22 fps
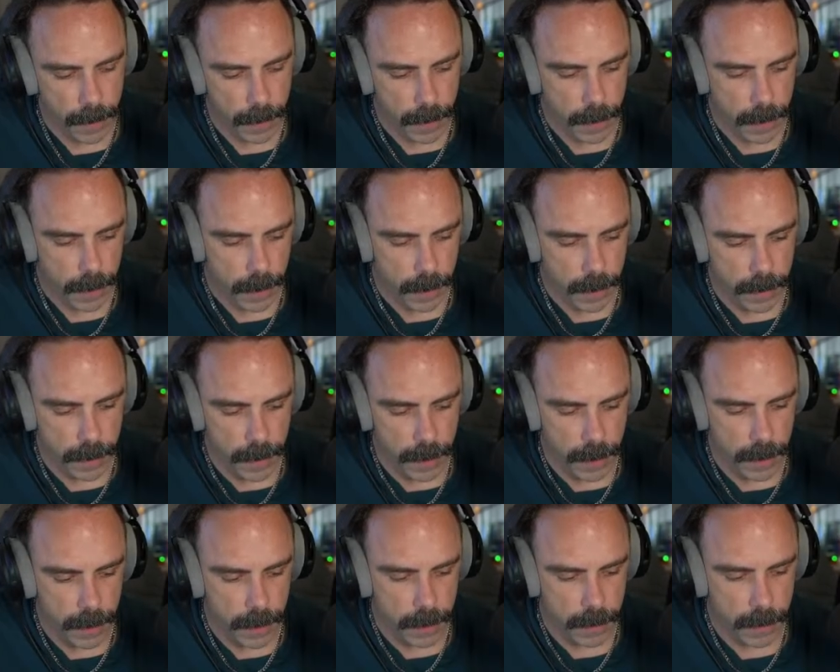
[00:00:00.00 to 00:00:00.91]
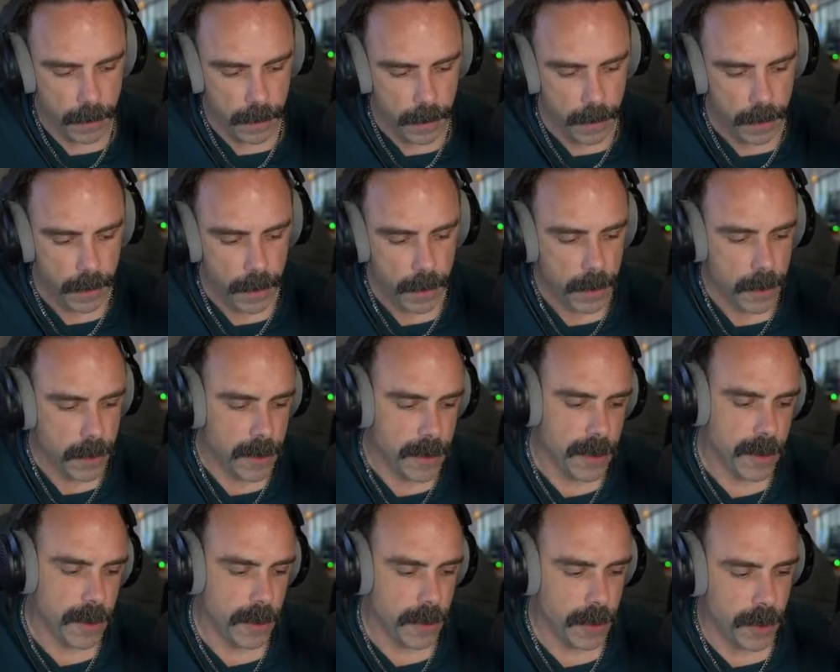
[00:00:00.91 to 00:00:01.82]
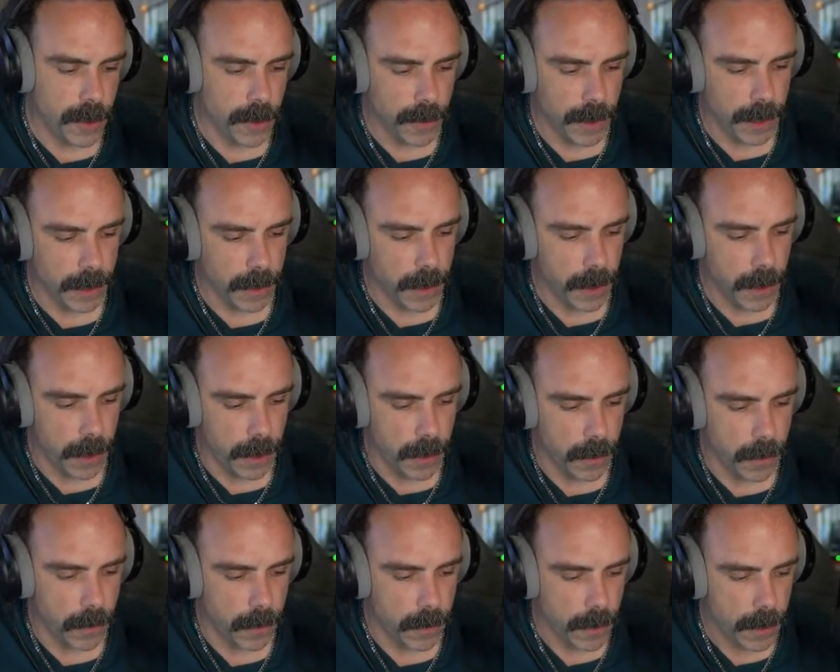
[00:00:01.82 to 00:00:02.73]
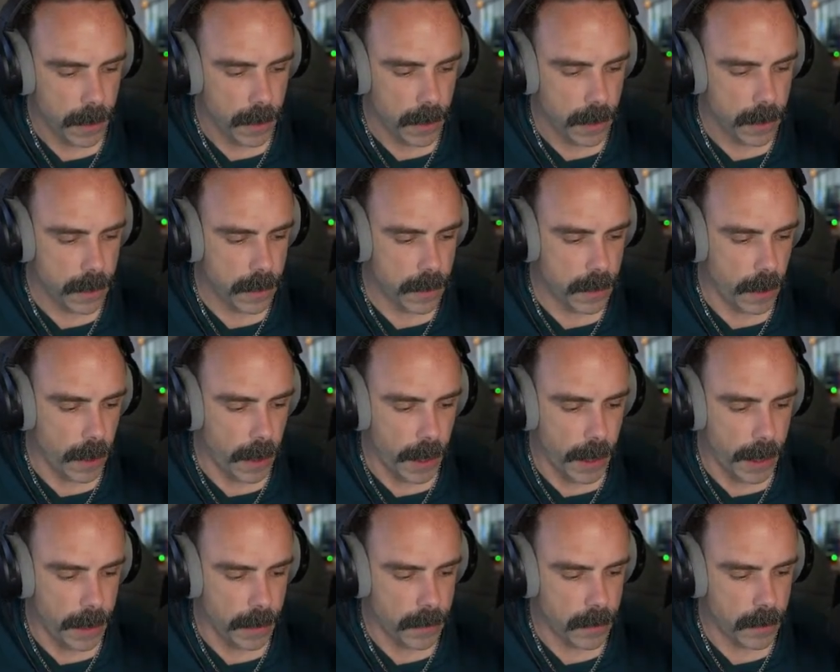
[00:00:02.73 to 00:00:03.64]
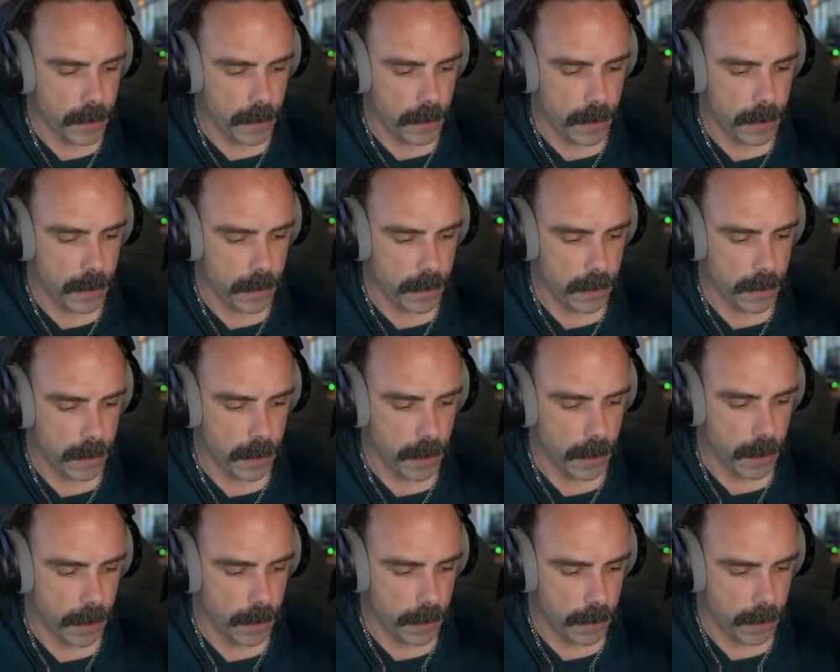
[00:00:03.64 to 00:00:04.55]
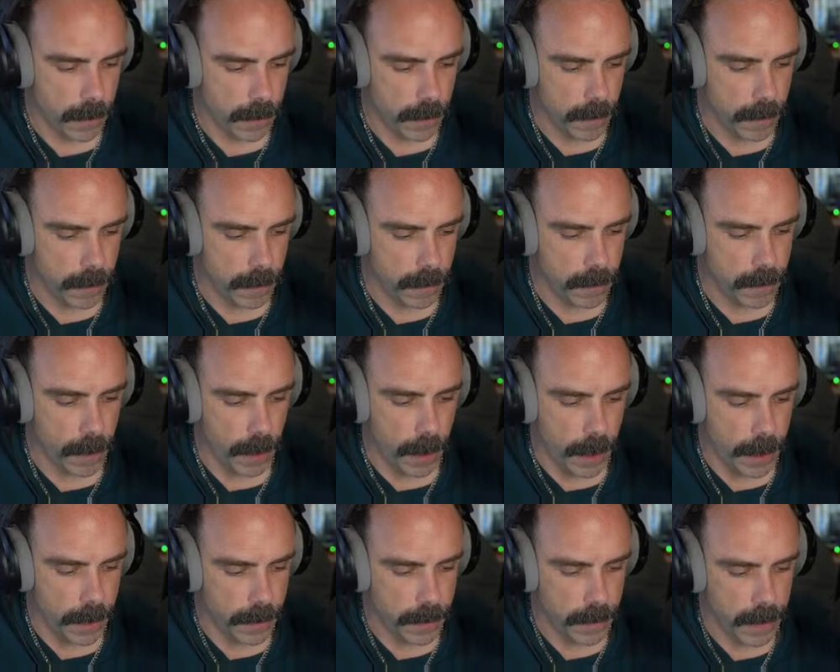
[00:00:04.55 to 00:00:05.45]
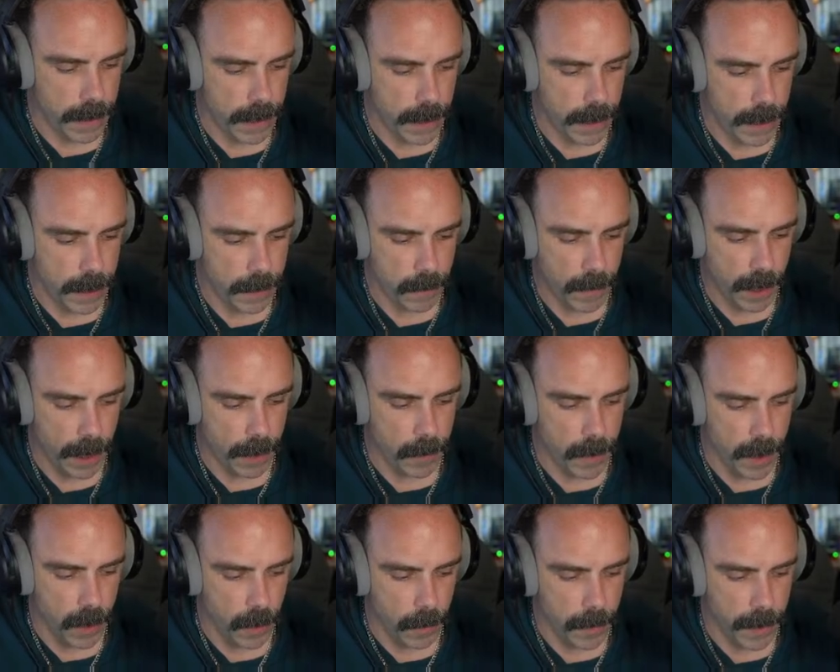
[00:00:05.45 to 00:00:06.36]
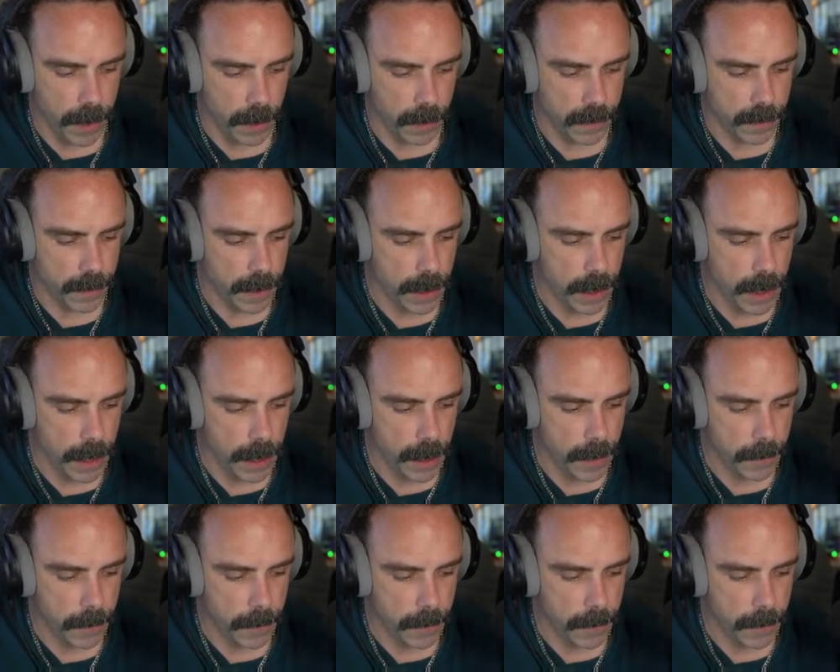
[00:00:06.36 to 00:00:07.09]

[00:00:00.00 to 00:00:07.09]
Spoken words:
And then you can go dot 10 might be your PLC.